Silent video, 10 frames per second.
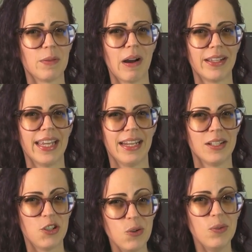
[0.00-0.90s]
about
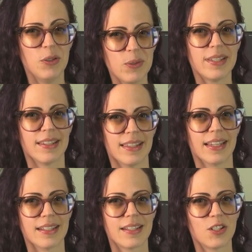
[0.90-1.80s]
getting too used to
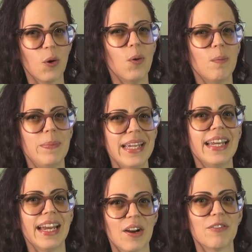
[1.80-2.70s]
this, so be
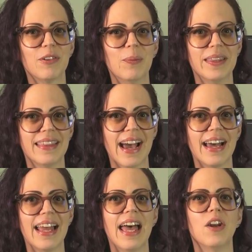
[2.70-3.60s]
careful with
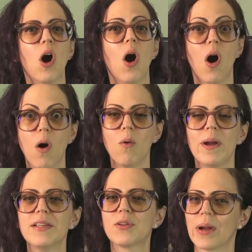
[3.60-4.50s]
that and
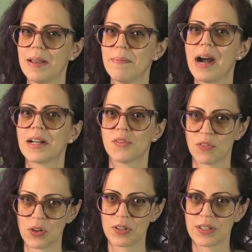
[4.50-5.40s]
always gray box
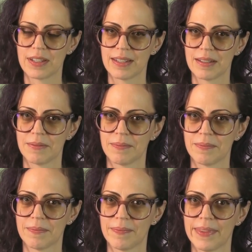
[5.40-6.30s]
first.
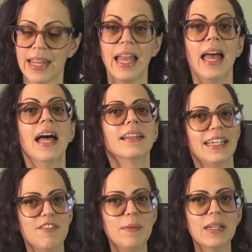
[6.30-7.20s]

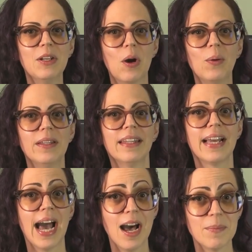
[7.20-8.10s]
Leave me a note in the
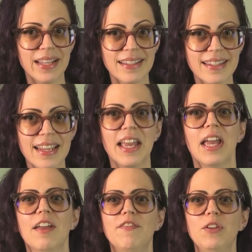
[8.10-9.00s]
comments
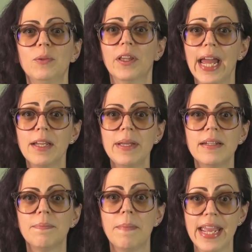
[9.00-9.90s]
if you'd like me
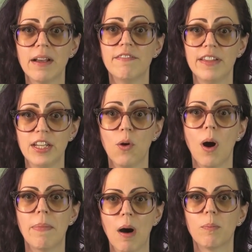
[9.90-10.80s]
to make a video
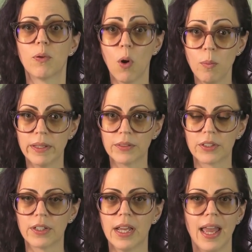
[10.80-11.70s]
about
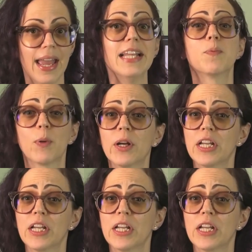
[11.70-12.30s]
ProBuilder. It's pretty